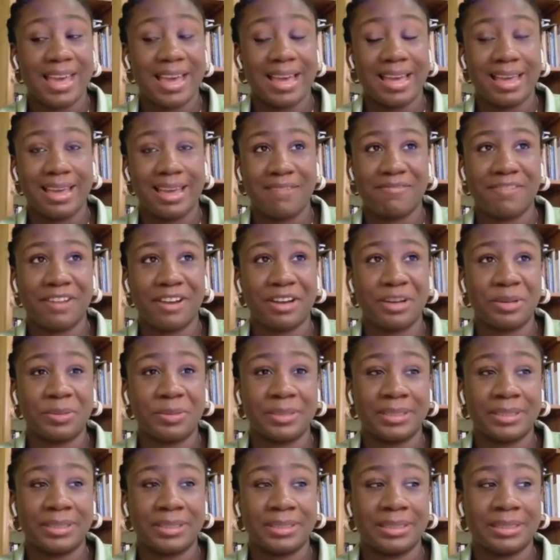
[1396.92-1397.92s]
PIA
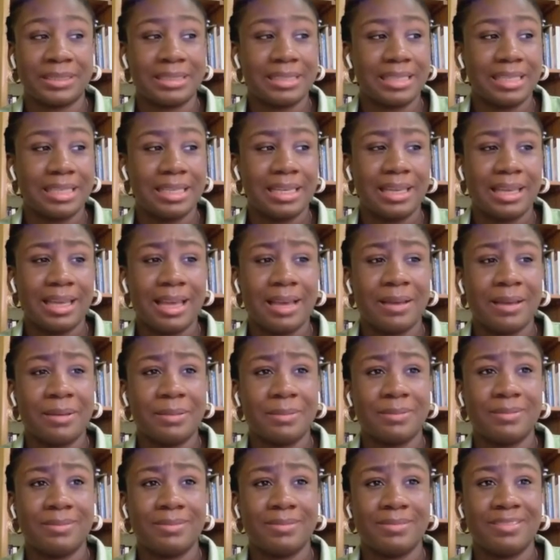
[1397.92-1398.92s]
environment.
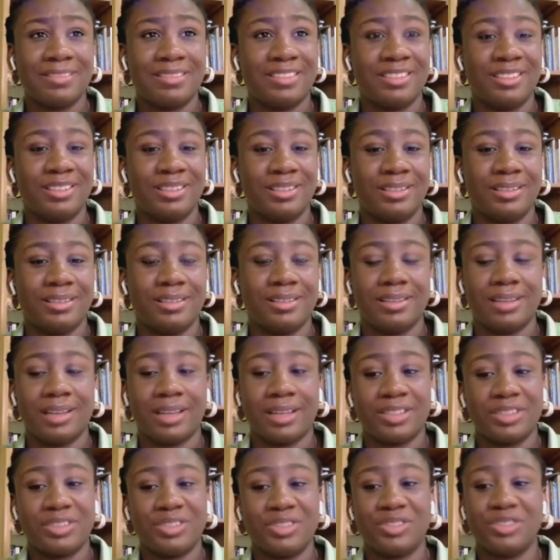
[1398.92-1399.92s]
The
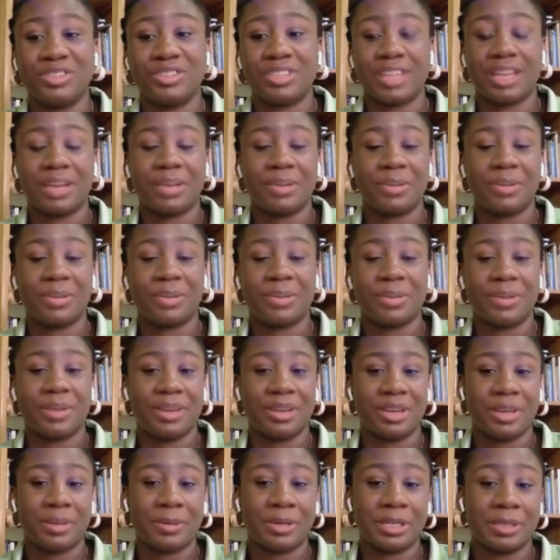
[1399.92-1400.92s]
last news that we heard
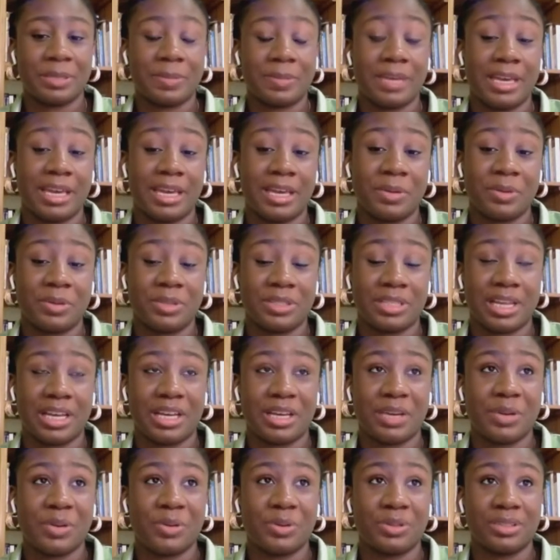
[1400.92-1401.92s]
about the PIA was
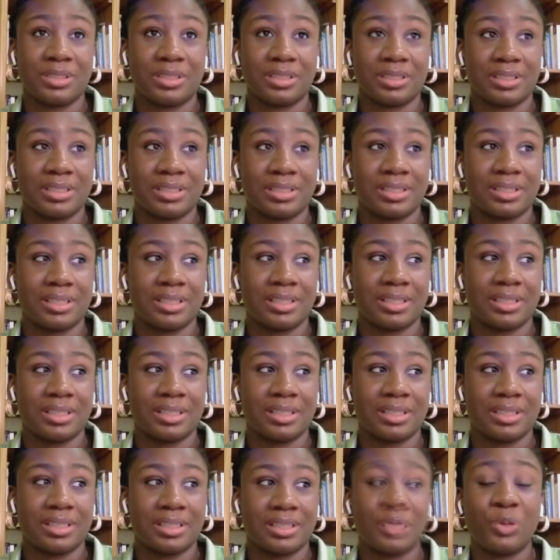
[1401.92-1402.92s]
that it was
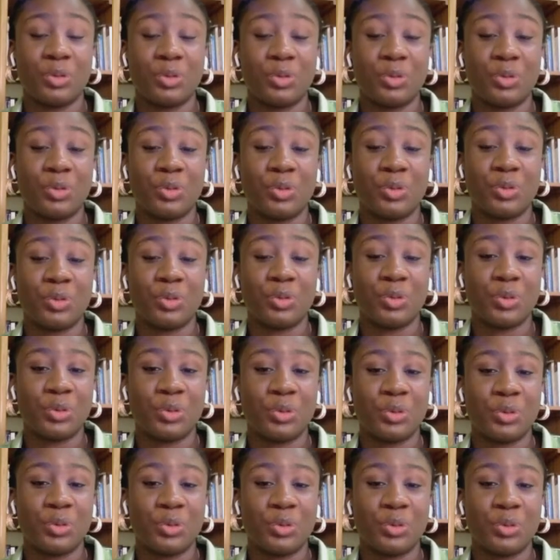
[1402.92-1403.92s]
on
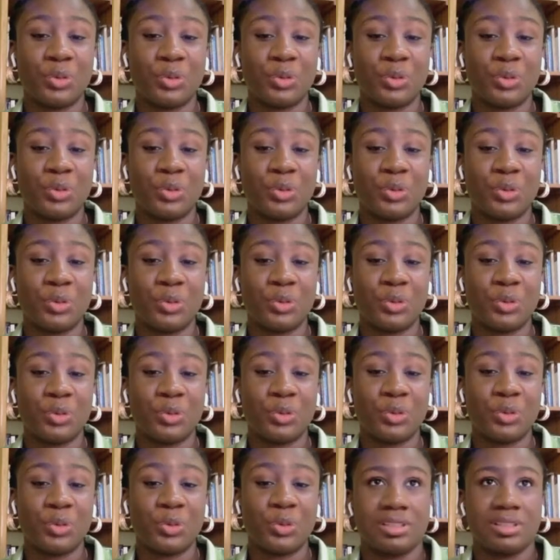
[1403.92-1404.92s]
hold. And this is
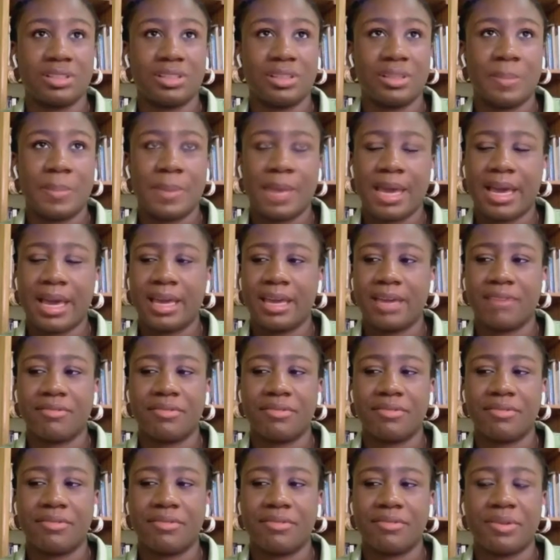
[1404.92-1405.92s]
because the
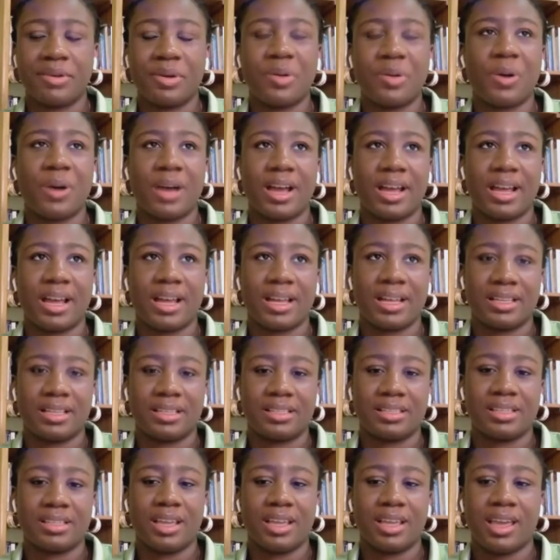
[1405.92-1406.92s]
PIA requires
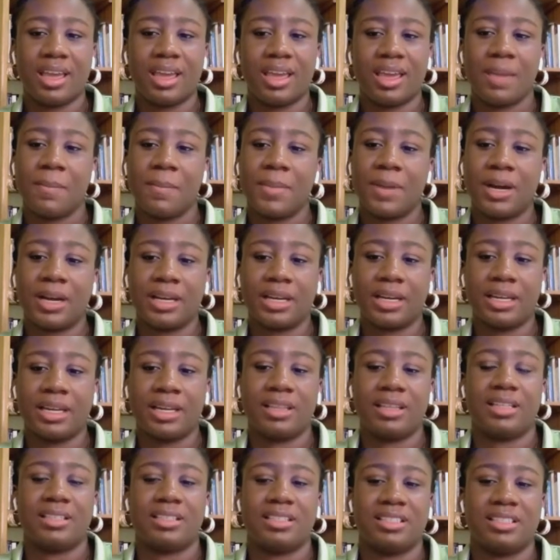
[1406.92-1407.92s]
a market that
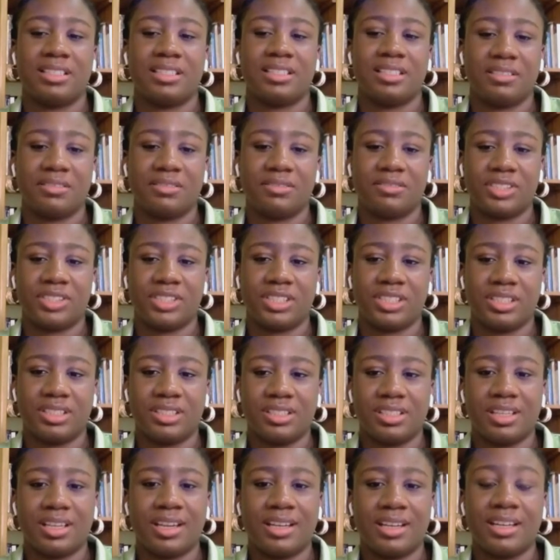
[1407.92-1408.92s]
is efficient,
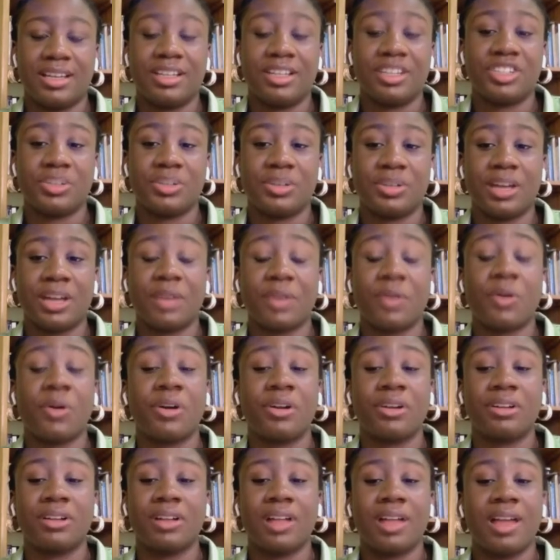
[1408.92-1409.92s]
an energy, an
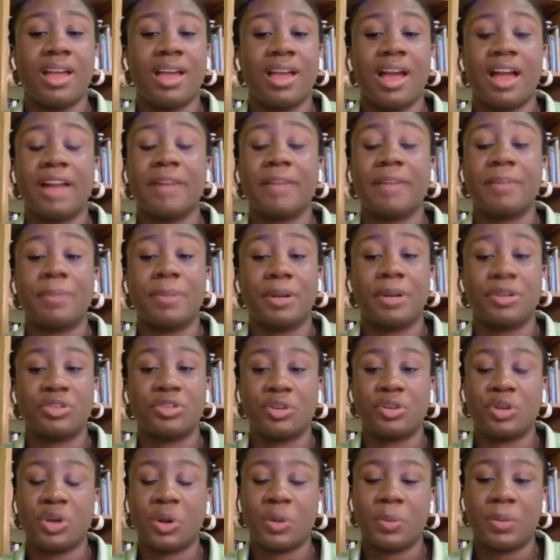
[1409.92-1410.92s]
oil and
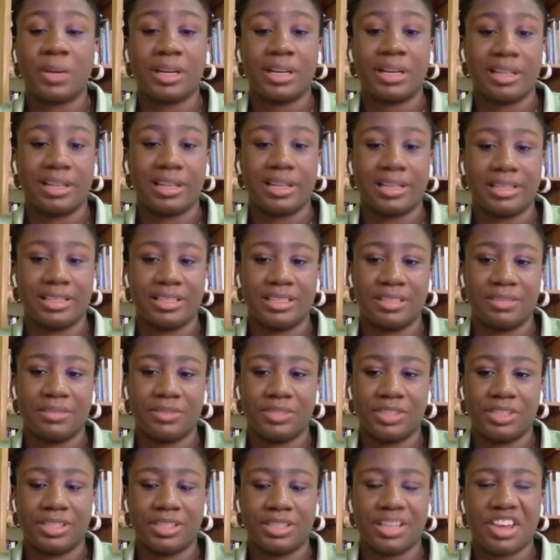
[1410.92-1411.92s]
petroleum market that is
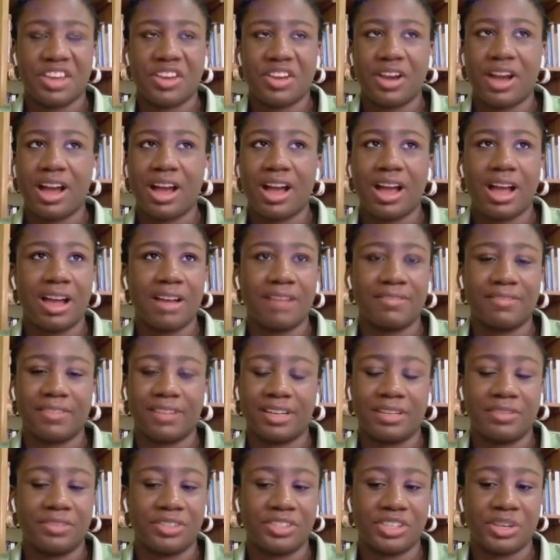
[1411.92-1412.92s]
efficient. And you can't have an
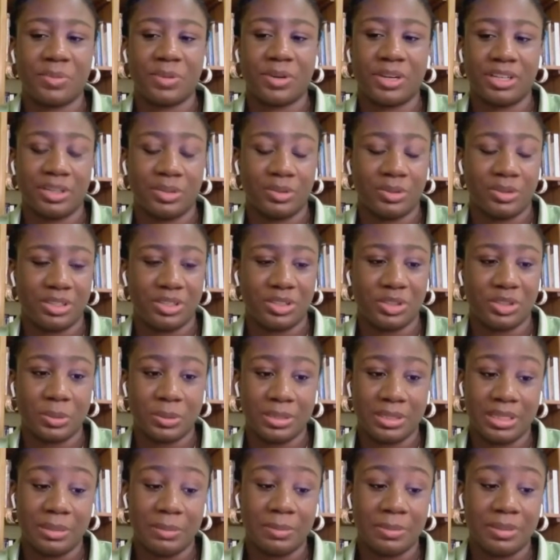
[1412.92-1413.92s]
efficient market if it's
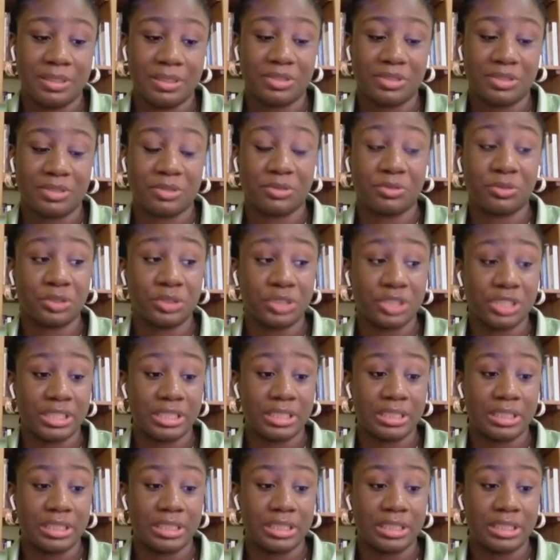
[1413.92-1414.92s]
substitute,
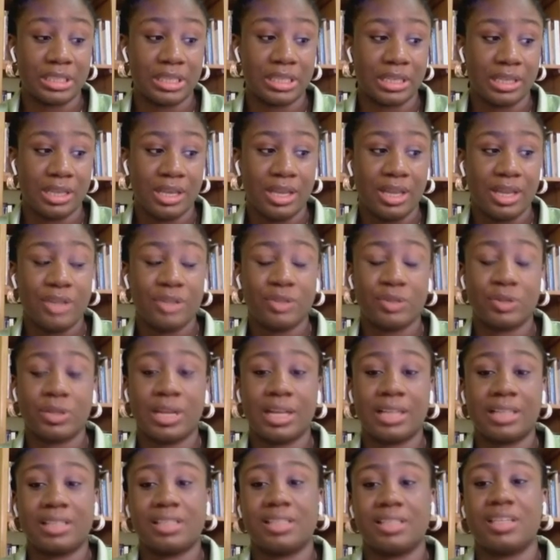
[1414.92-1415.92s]
unfortunately. So
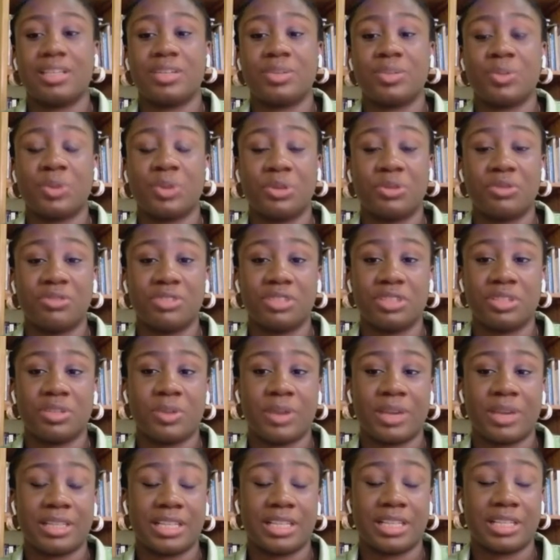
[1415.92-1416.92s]
that is one of the reasons
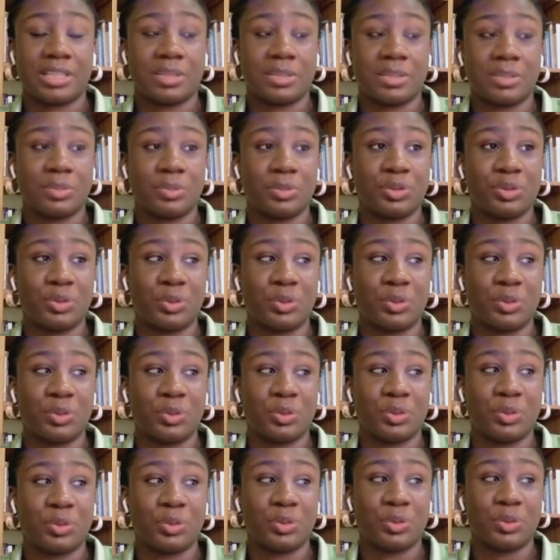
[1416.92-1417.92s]
why it hasn't been
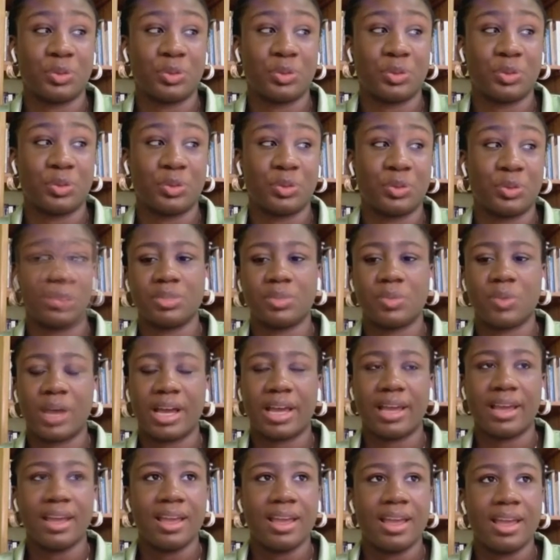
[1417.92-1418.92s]
sold, or the major reason
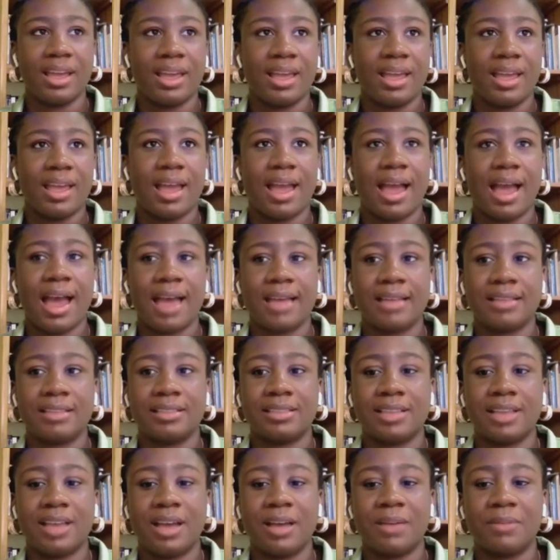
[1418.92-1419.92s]
why. And